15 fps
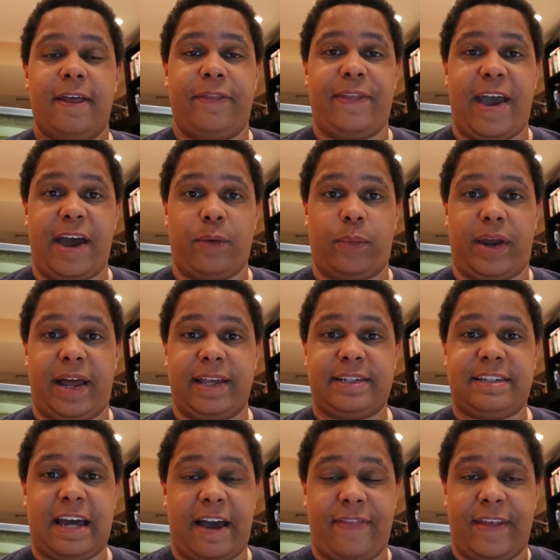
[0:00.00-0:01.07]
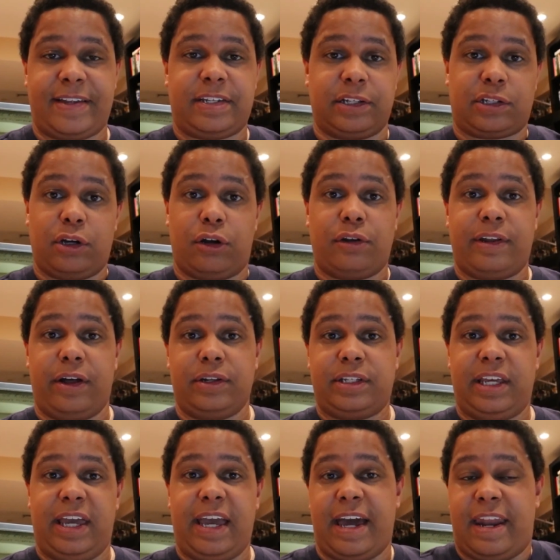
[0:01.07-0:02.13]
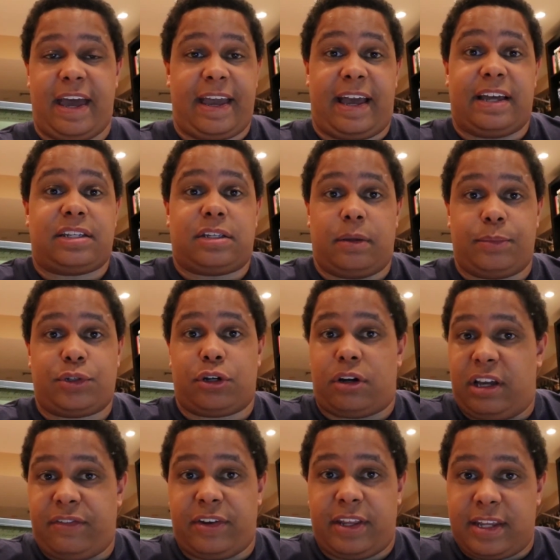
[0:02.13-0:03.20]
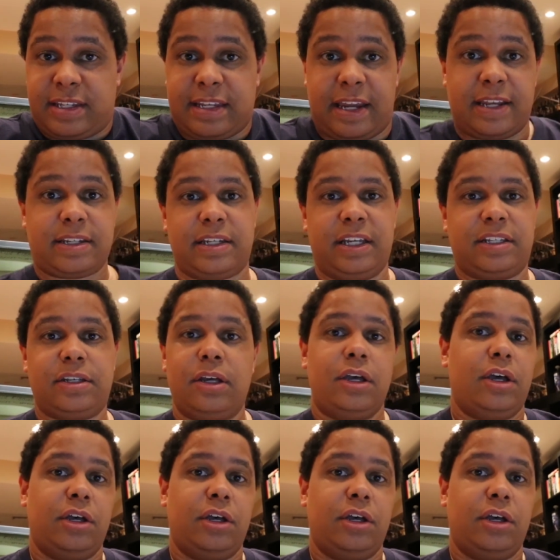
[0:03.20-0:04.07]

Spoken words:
than when I sat in that 600LT, and I guess I'm sure even in the Senna seats.